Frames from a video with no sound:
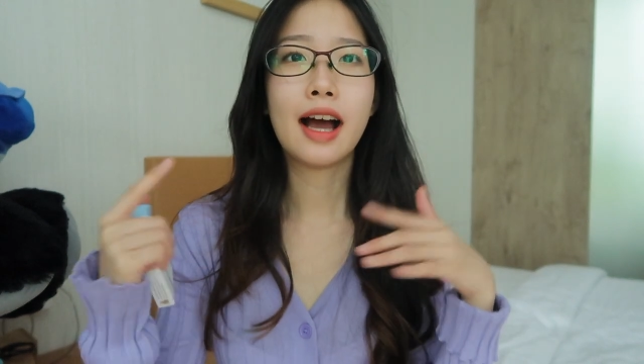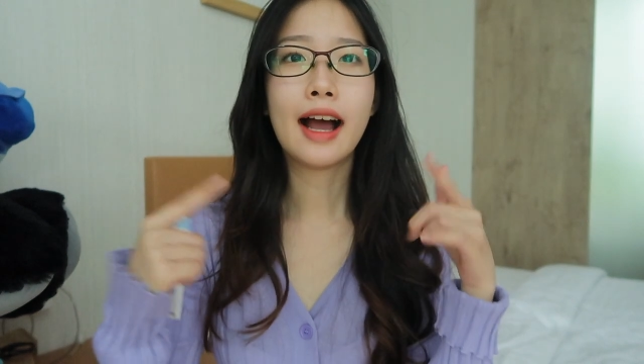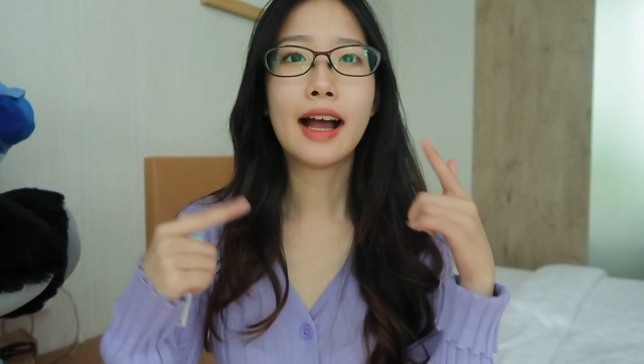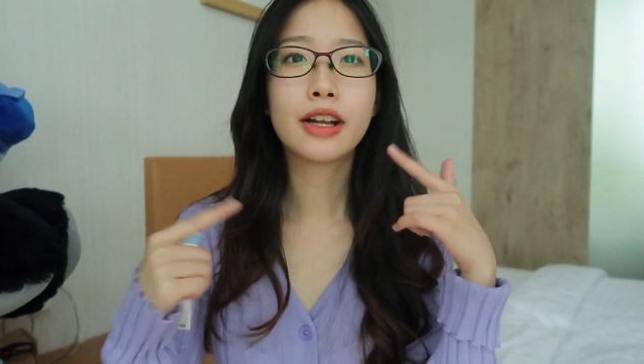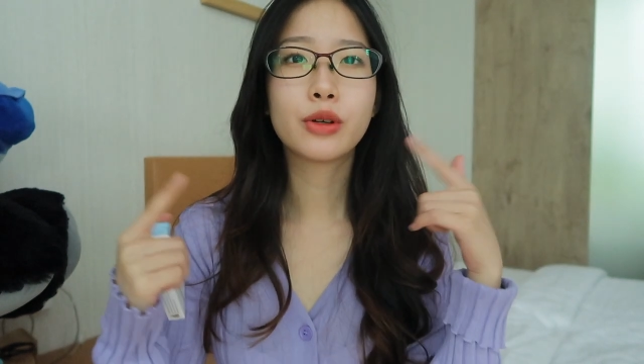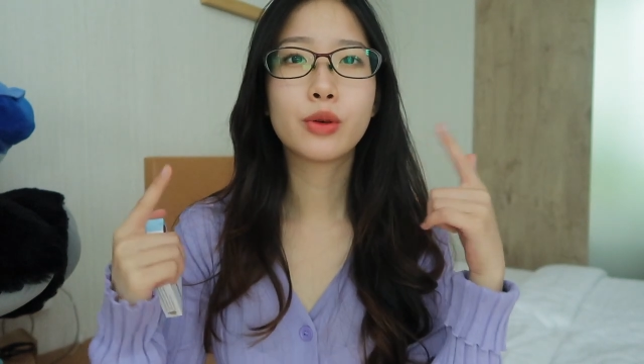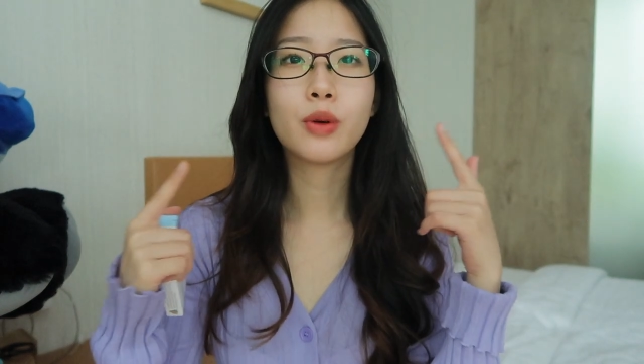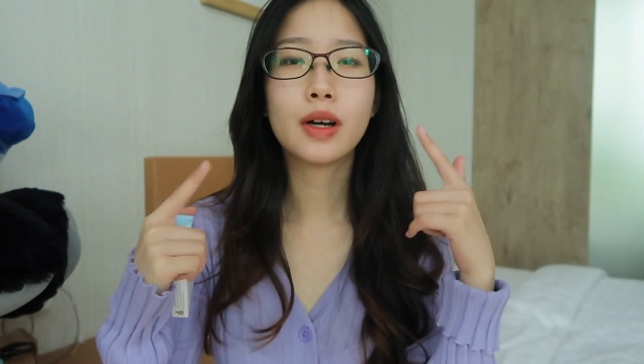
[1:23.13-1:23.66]

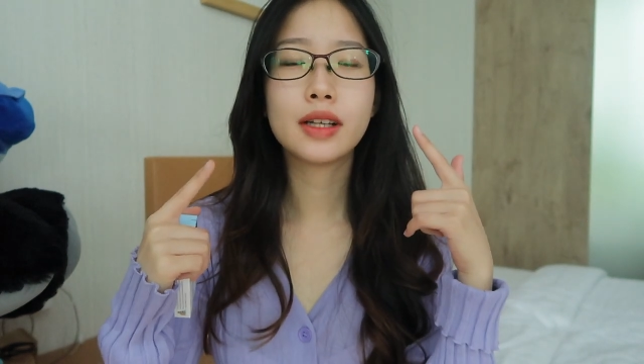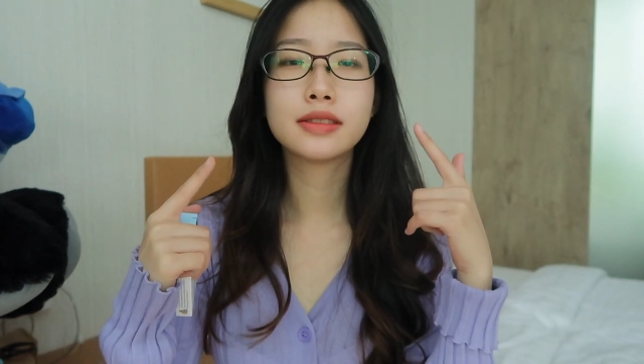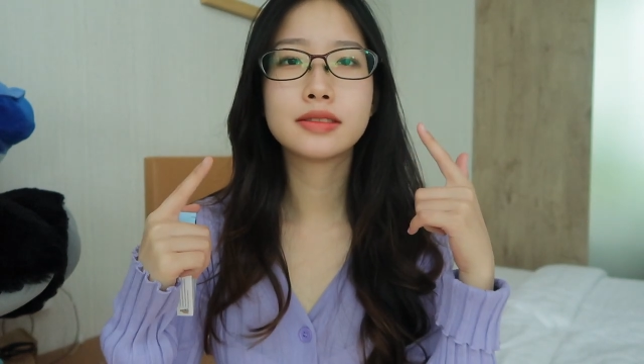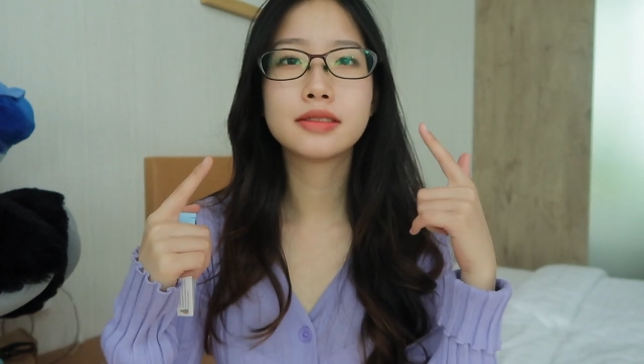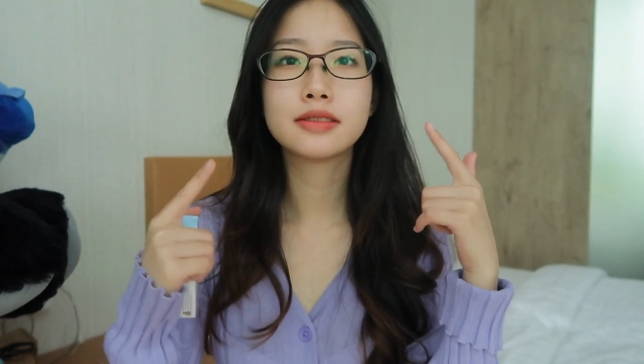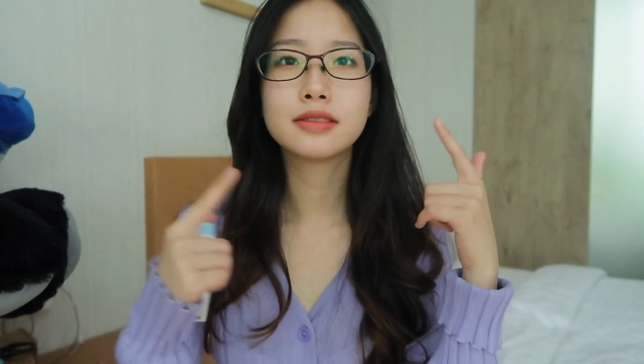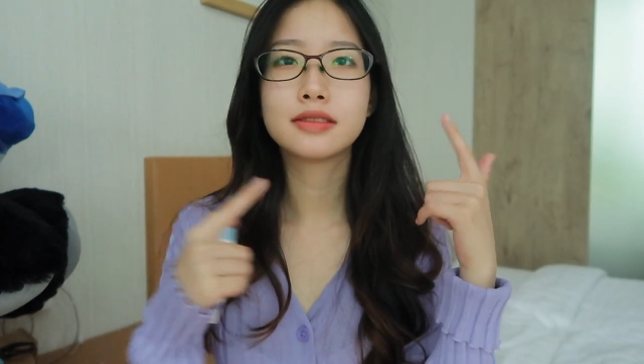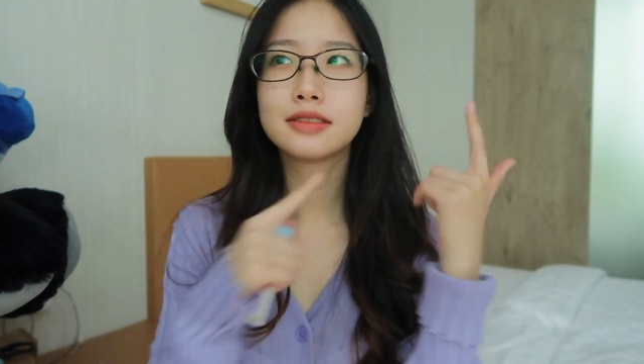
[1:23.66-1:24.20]
I don't
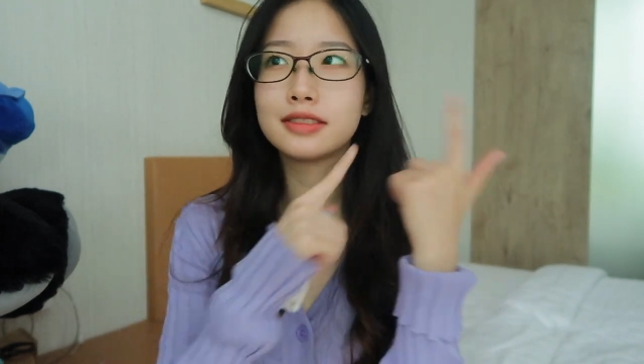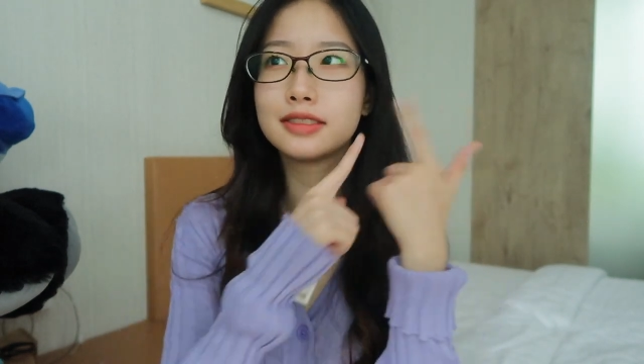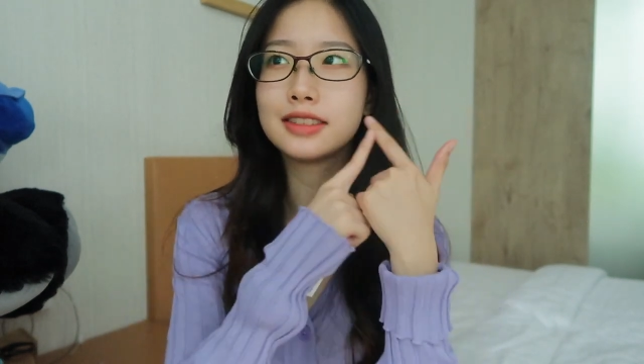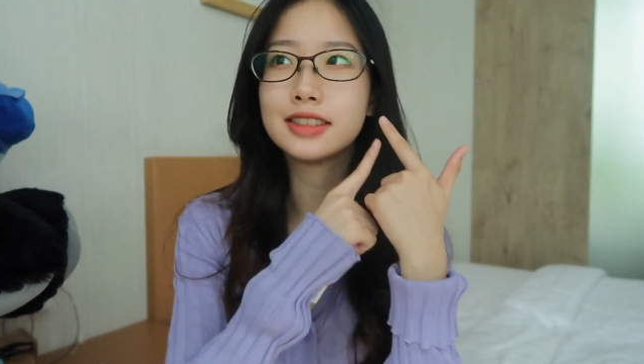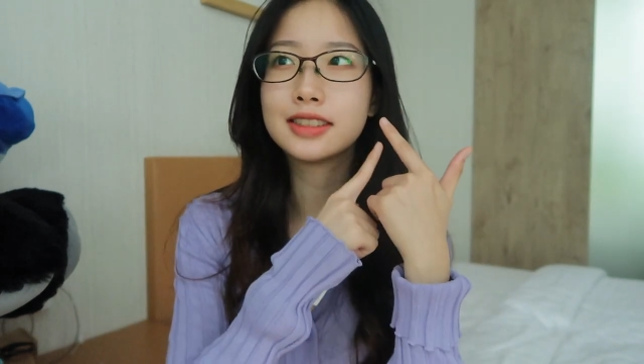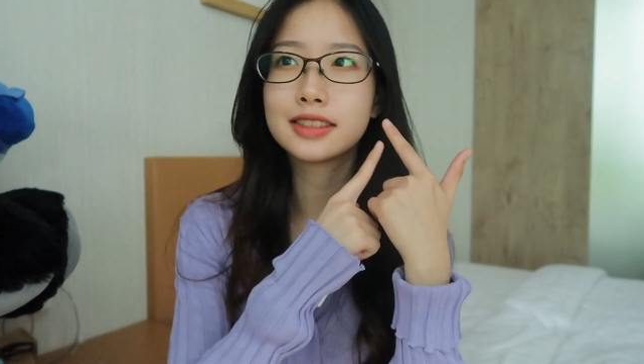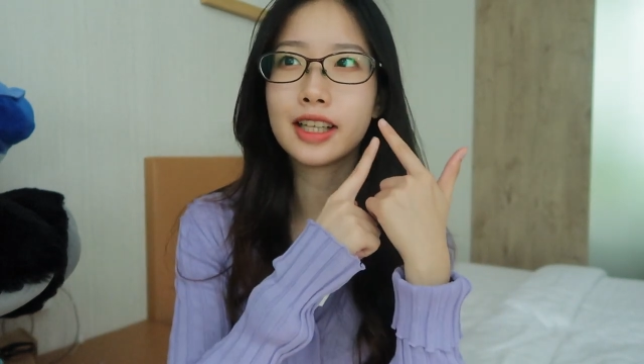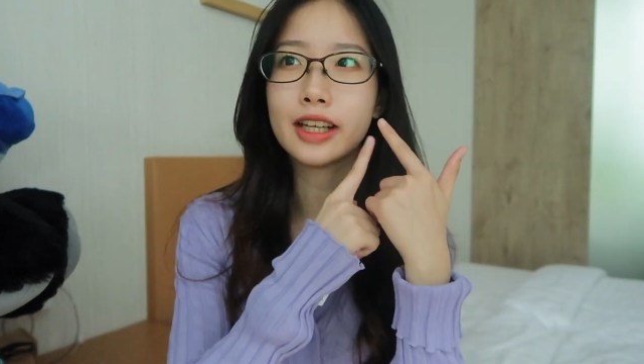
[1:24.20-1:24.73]
want
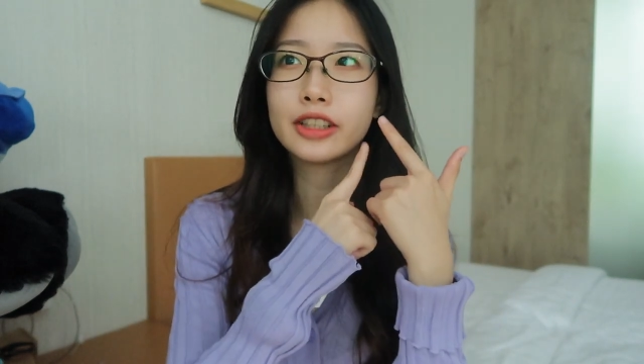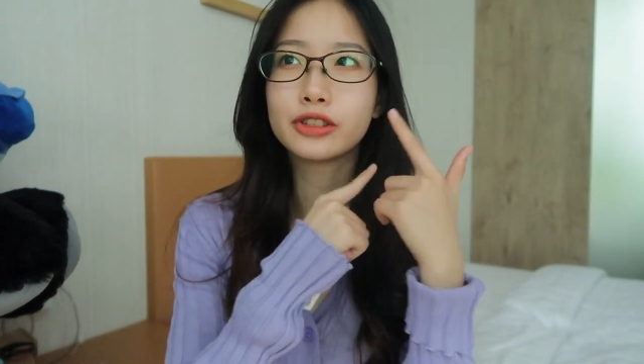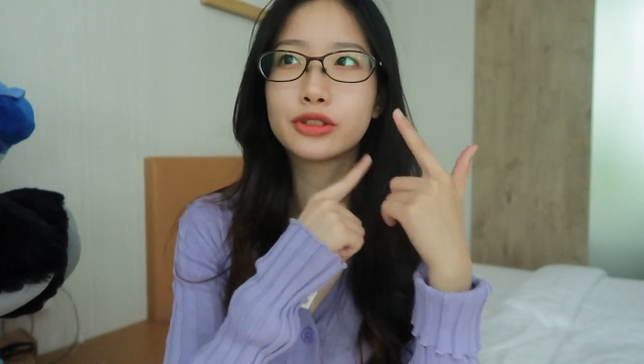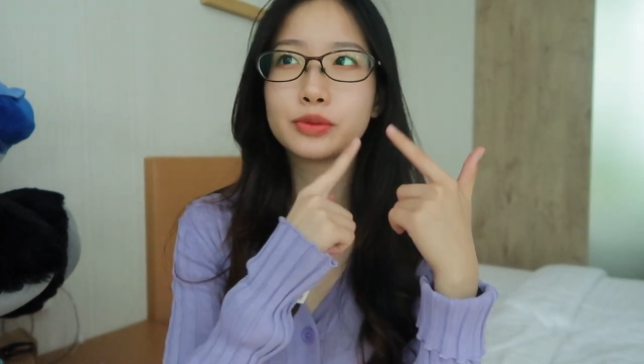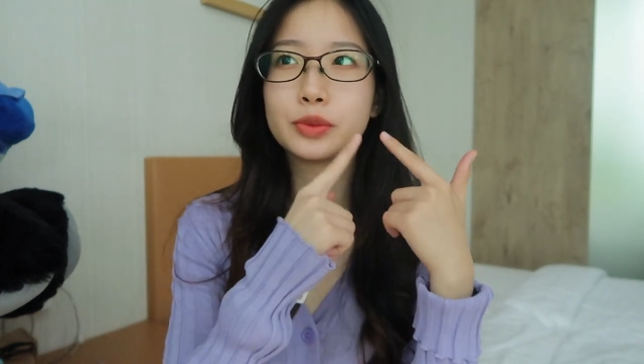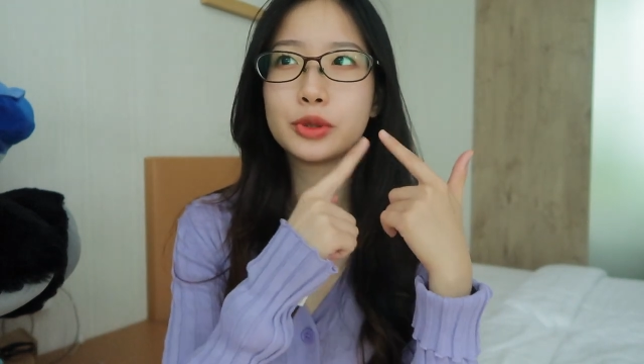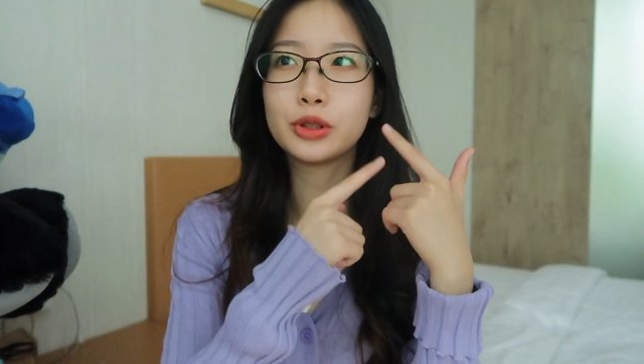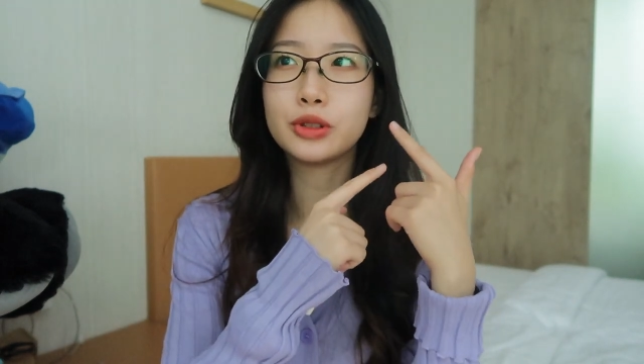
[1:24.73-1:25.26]
this side to
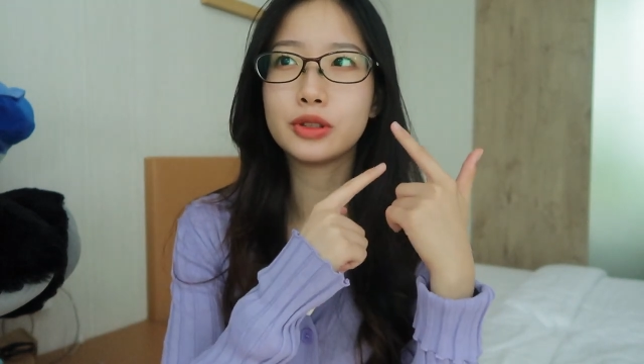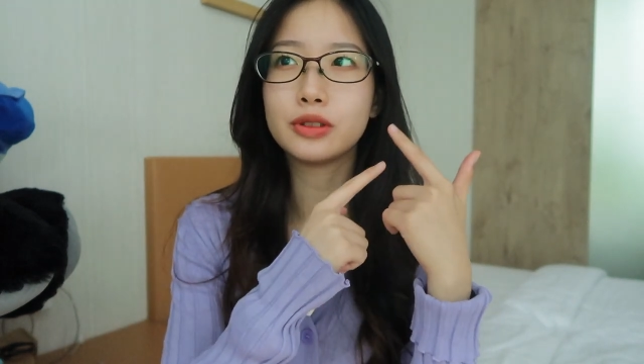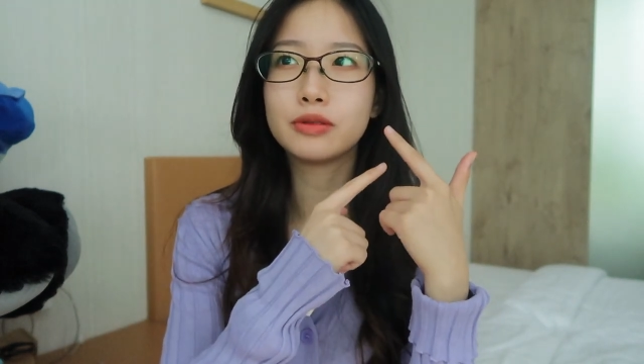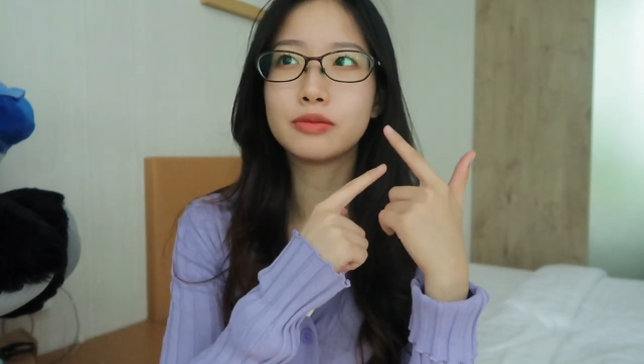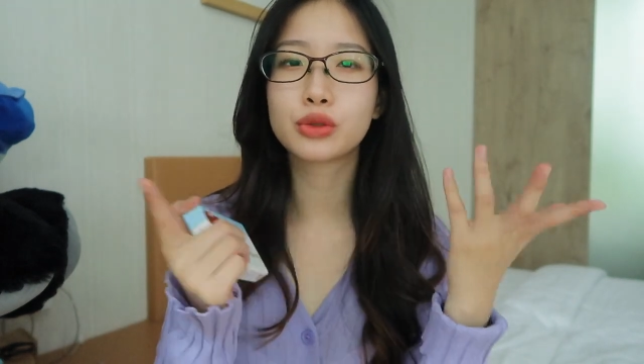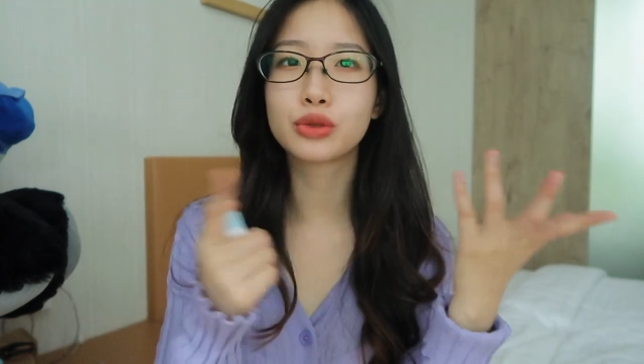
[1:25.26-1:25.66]
be